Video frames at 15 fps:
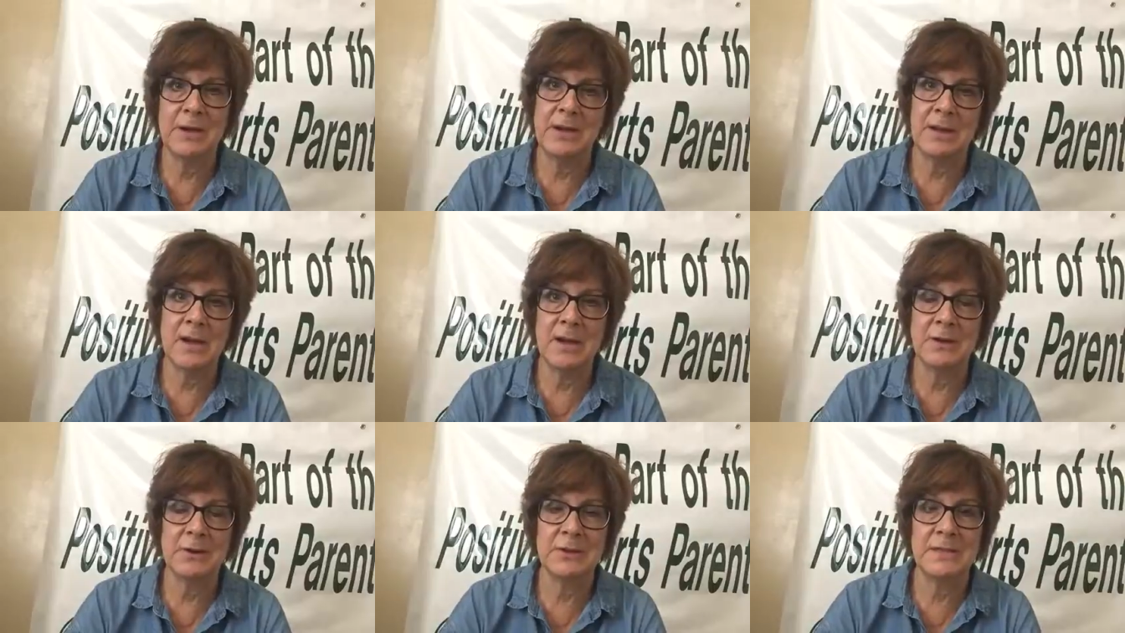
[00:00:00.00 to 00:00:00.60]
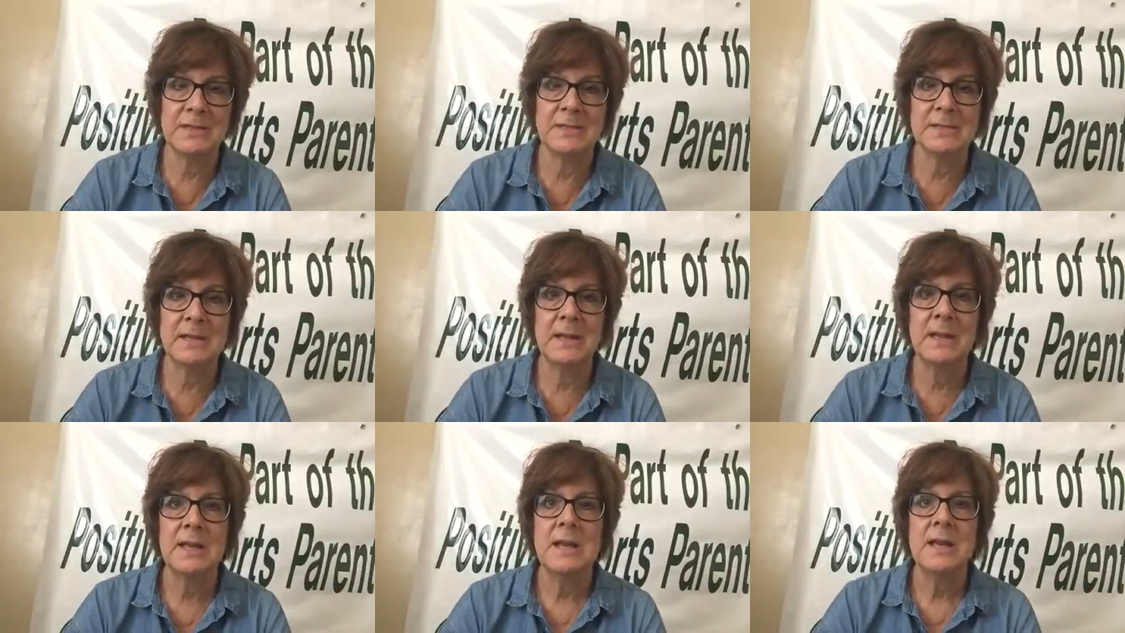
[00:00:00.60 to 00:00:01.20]
going to conquer this.
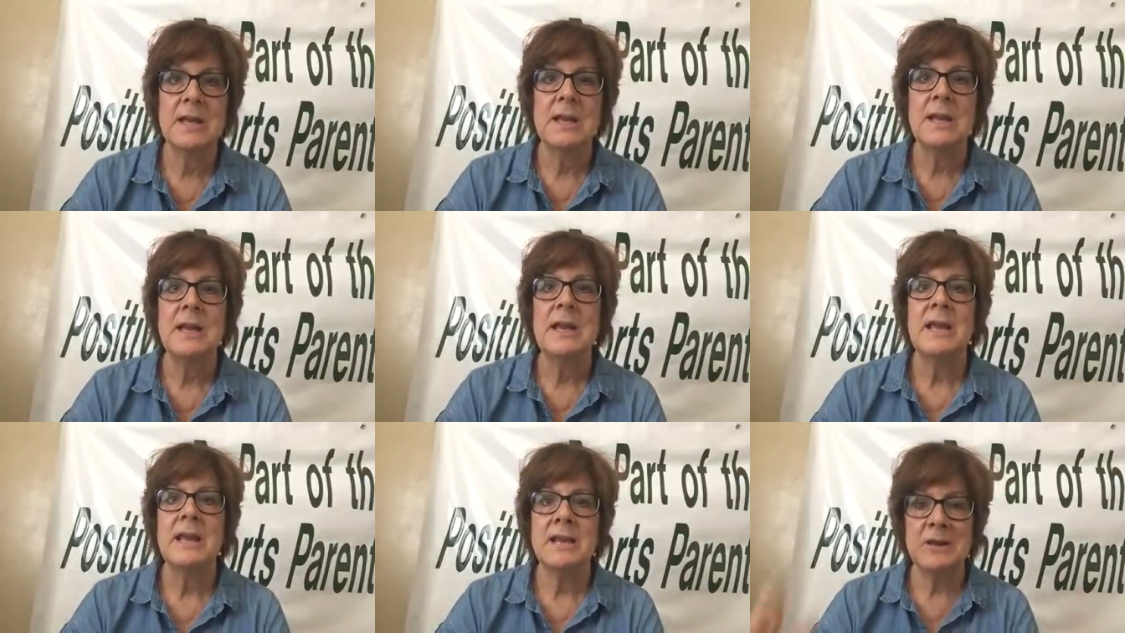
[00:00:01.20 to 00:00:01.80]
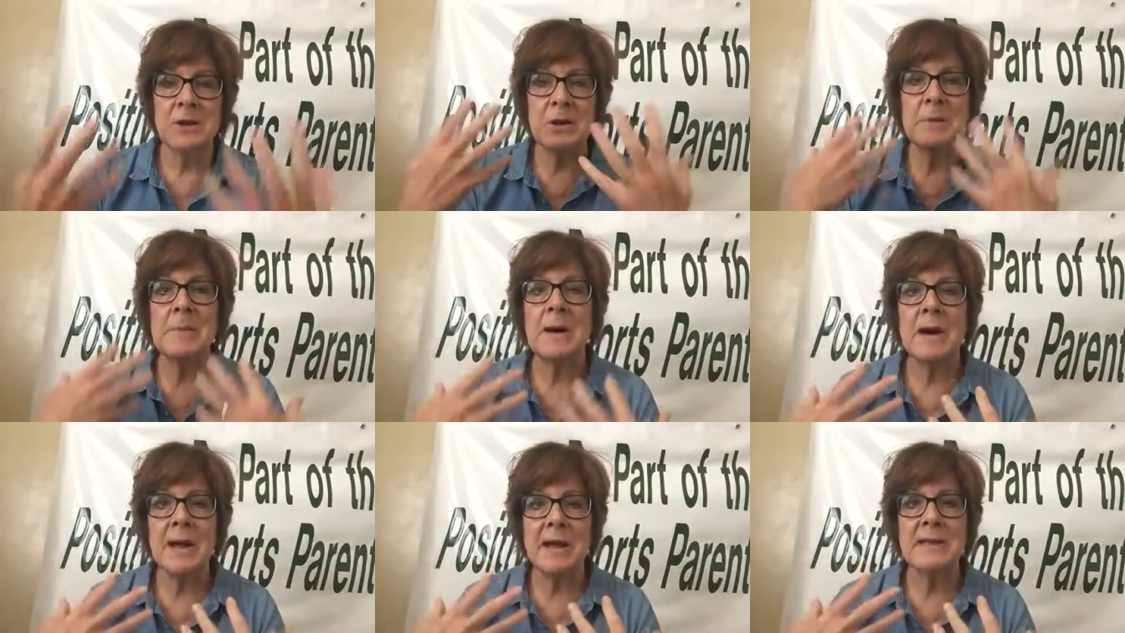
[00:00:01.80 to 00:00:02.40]
In your
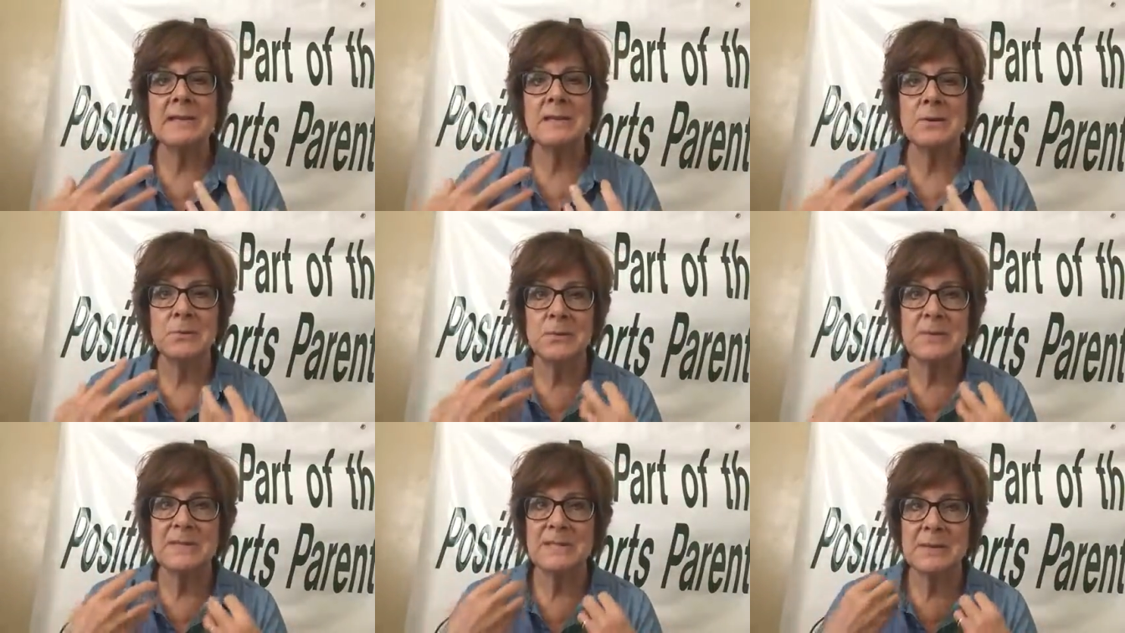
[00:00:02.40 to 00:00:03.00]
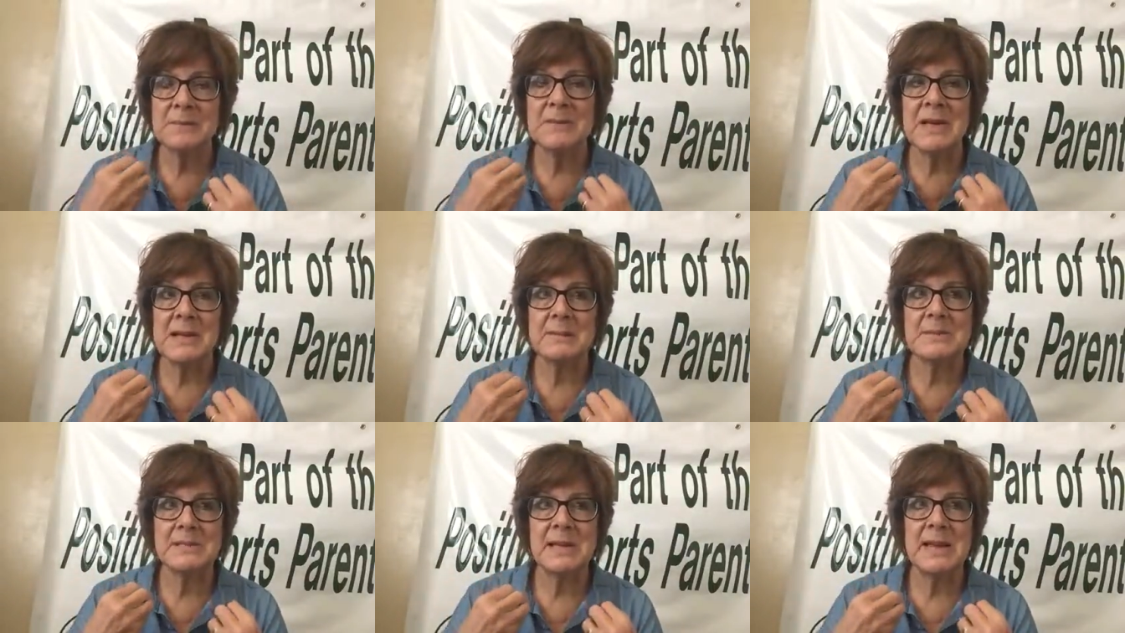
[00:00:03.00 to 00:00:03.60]
mind, we
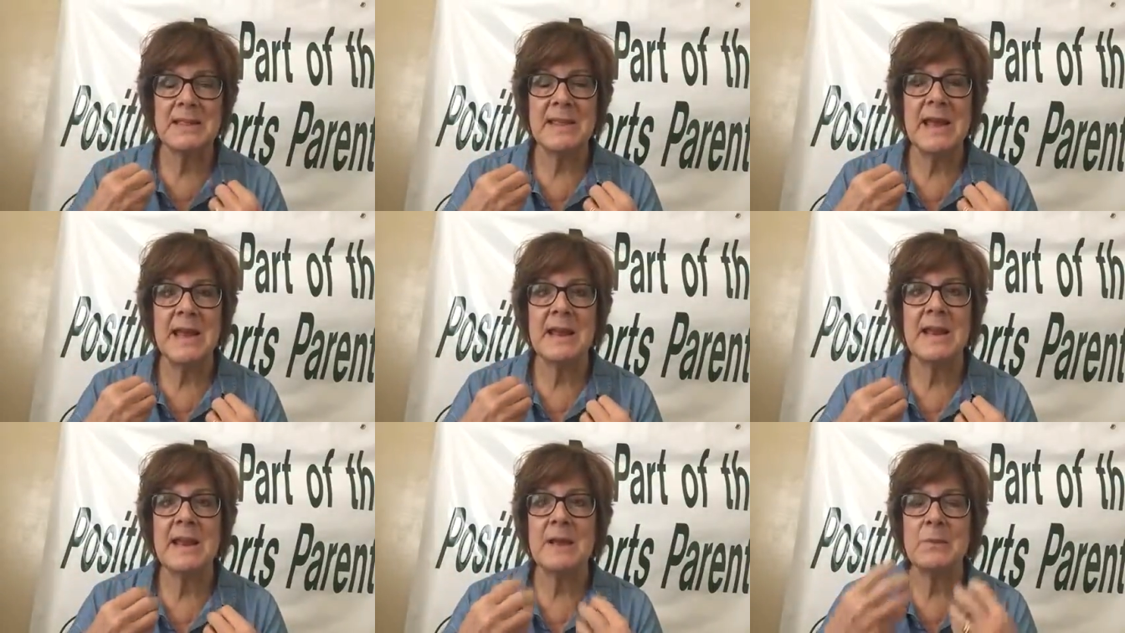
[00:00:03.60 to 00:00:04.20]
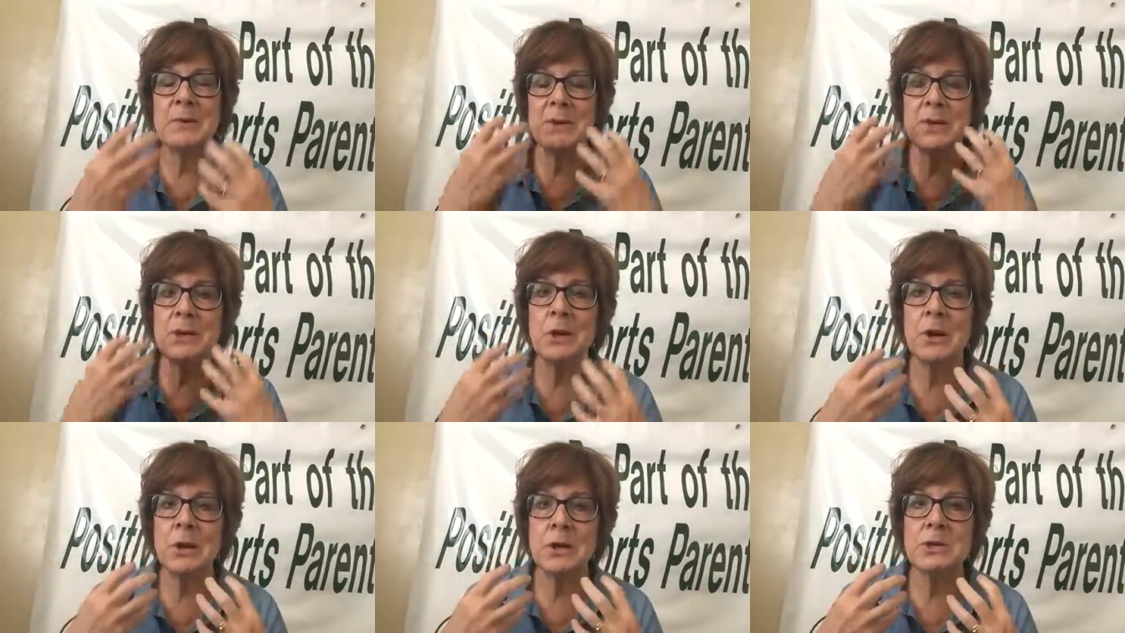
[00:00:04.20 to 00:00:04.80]
sometimes say that, and I want to
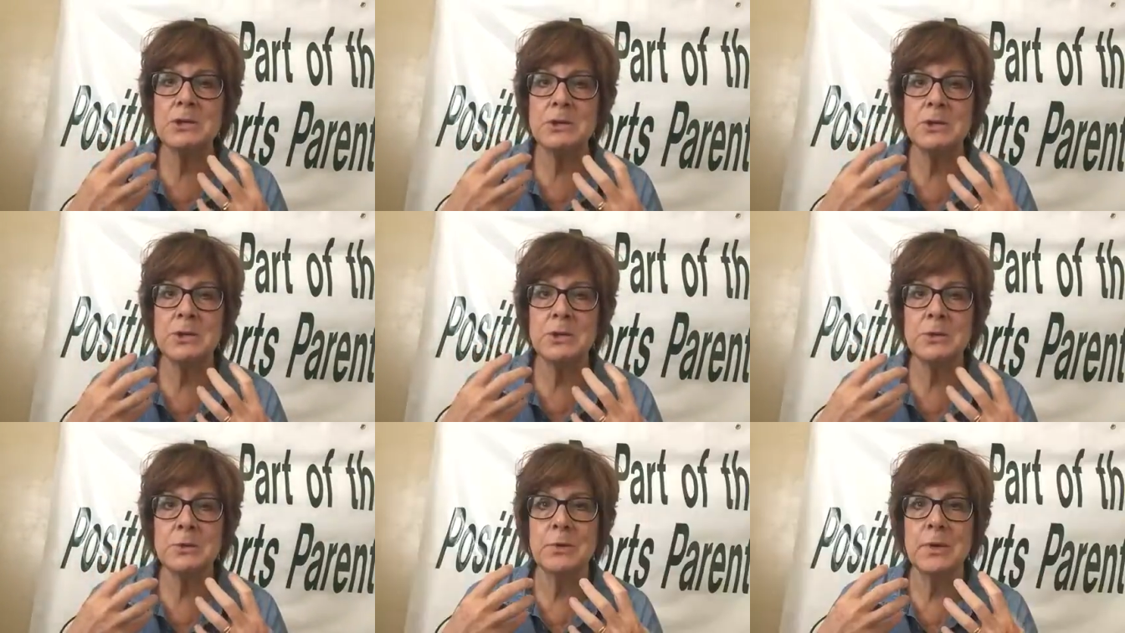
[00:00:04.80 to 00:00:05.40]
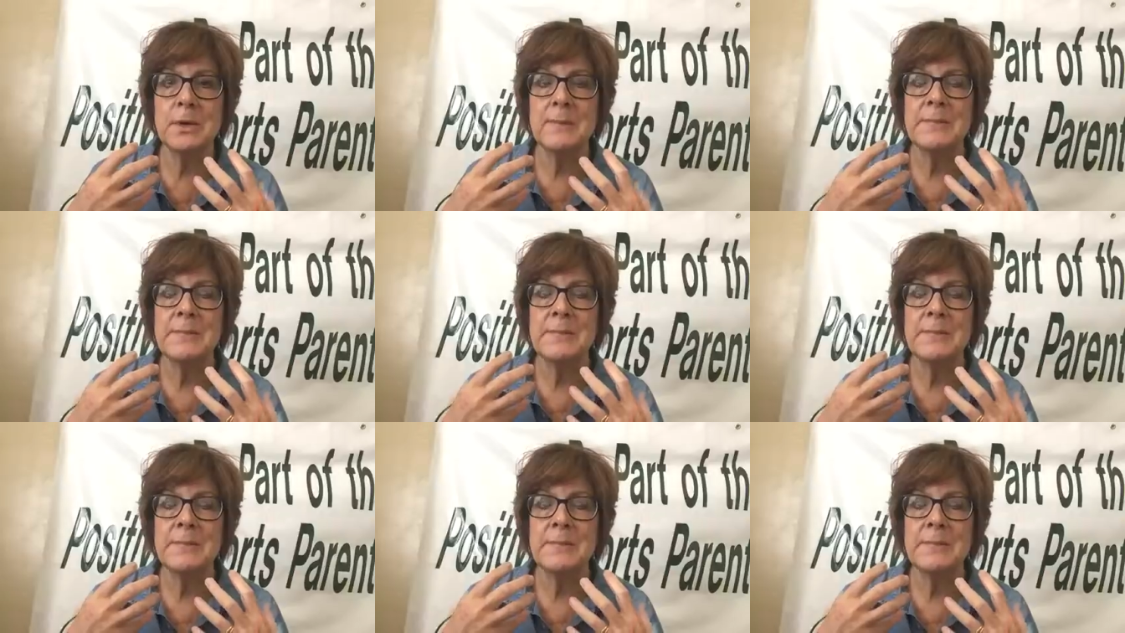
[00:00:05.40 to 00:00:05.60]
encourage you